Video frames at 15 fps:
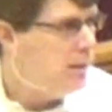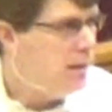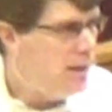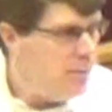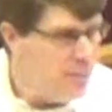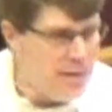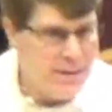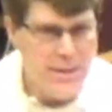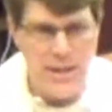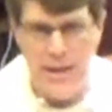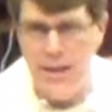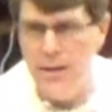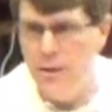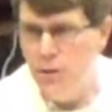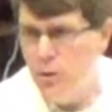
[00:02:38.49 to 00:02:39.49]

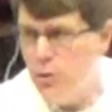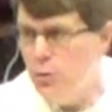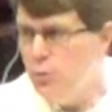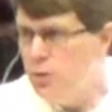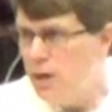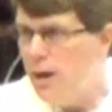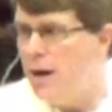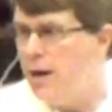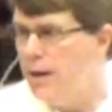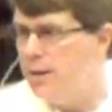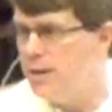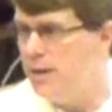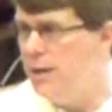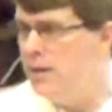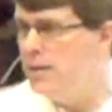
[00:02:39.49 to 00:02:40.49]
limiting who
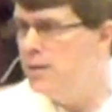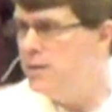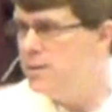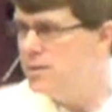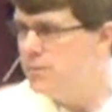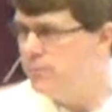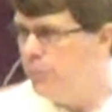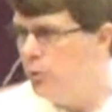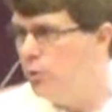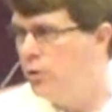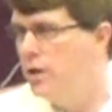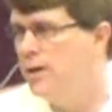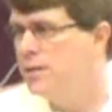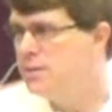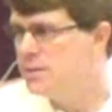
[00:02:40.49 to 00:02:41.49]
God is
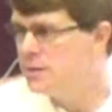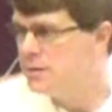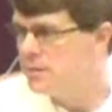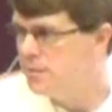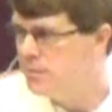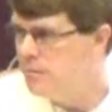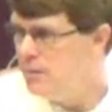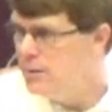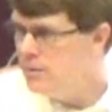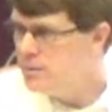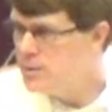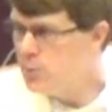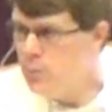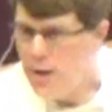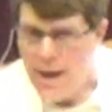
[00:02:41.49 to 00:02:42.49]
for us.
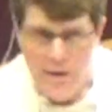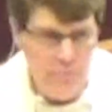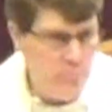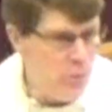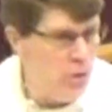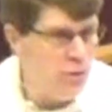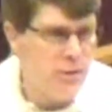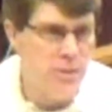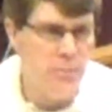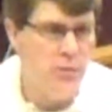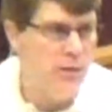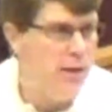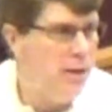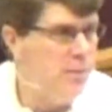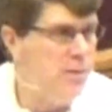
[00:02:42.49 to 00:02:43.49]
So we have
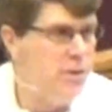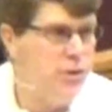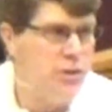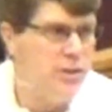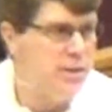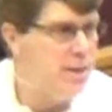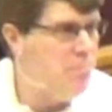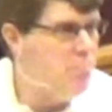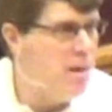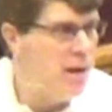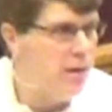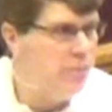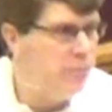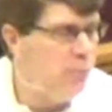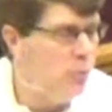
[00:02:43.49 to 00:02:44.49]
multiple images and
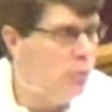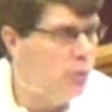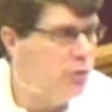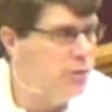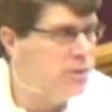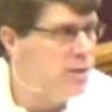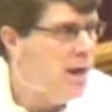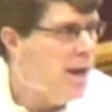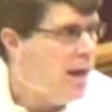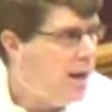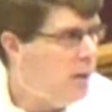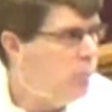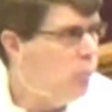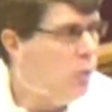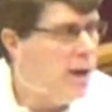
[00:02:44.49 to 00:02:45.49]
metaphors
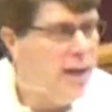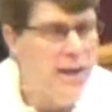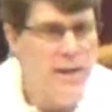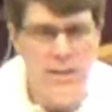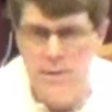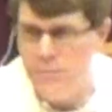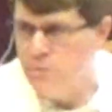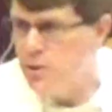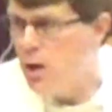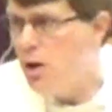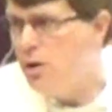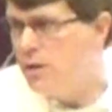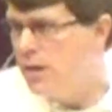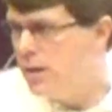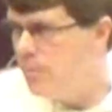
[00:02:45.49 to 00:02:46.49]
and ways of
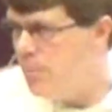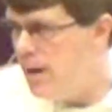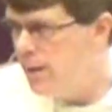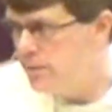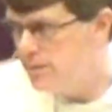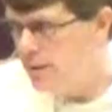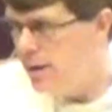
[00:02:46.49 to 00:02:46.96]
talking about